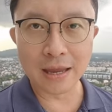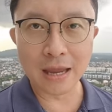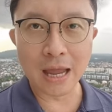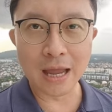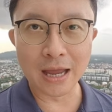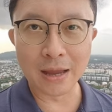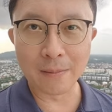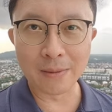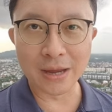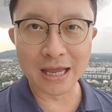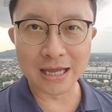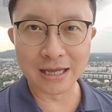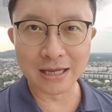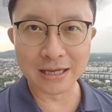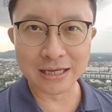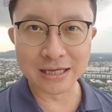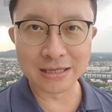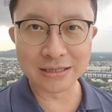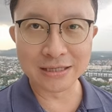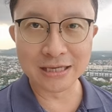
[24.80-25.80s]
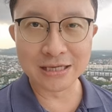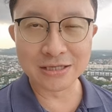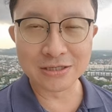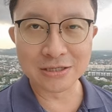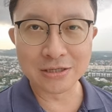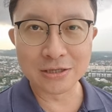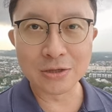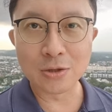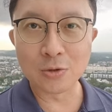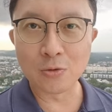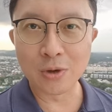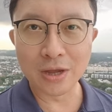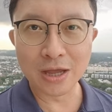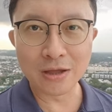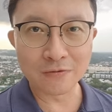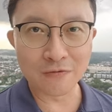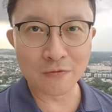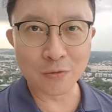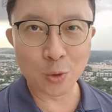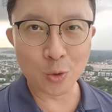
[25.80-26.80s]
I am here in this
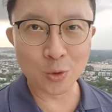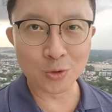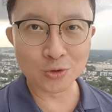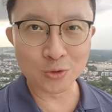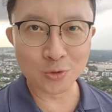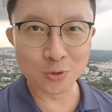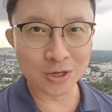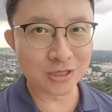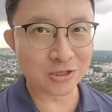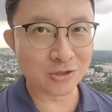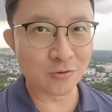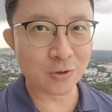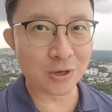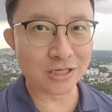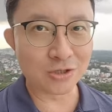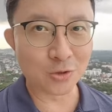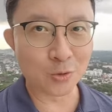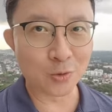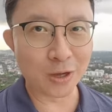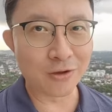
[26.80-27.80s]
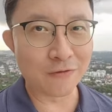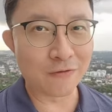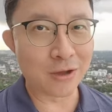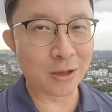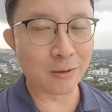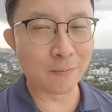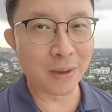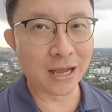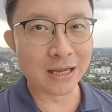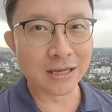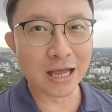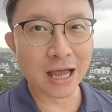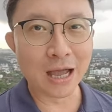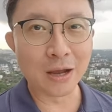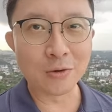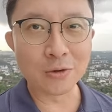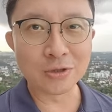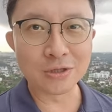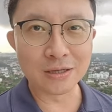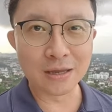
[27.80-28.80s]
3433 square feet
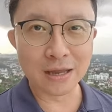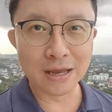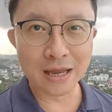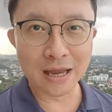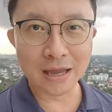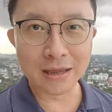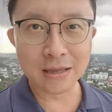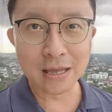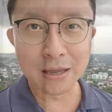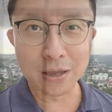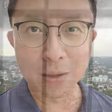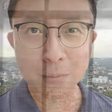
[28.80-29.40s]
penthouse that